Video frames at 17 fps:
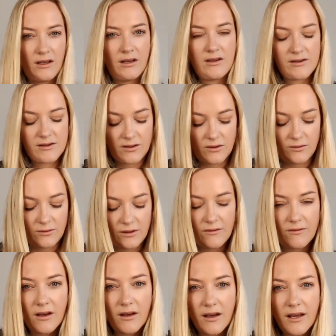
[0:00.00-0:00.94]
So if
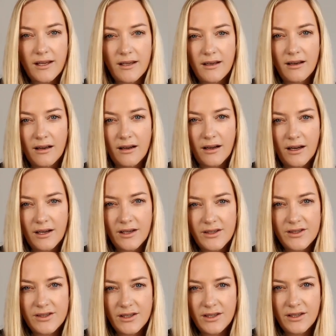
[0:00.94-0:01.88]
I
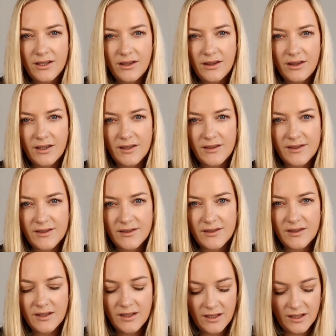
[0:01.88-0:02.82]
enlarge this
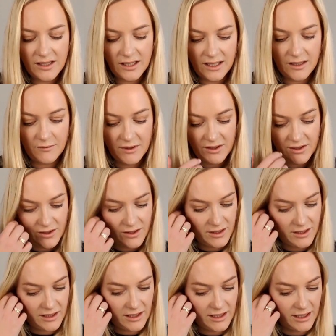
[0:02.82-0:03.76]
image
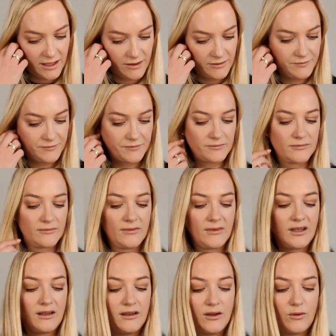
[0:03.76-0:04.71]
here,
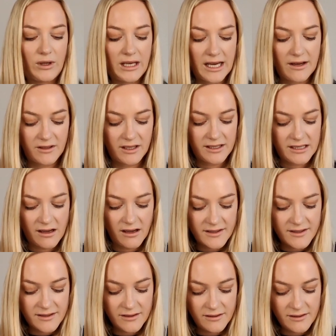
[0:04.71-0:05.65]
we have our
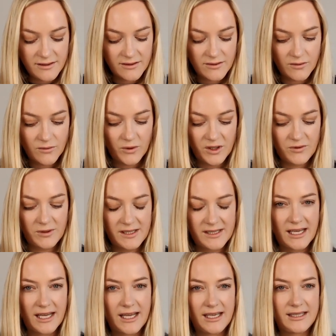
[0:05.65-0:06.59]
tonsils, which we
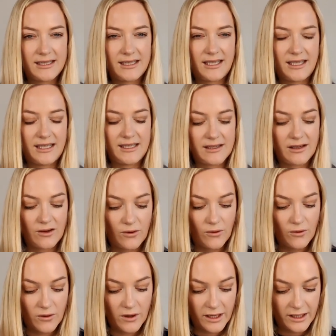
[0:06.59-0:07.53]
said is an
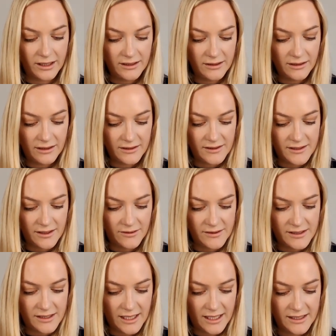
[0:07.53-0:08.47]
organ
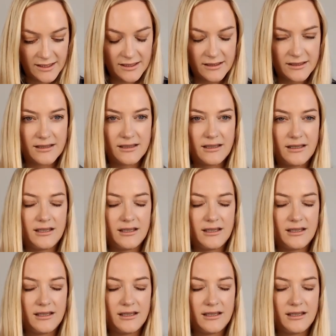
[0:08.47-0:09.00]
associated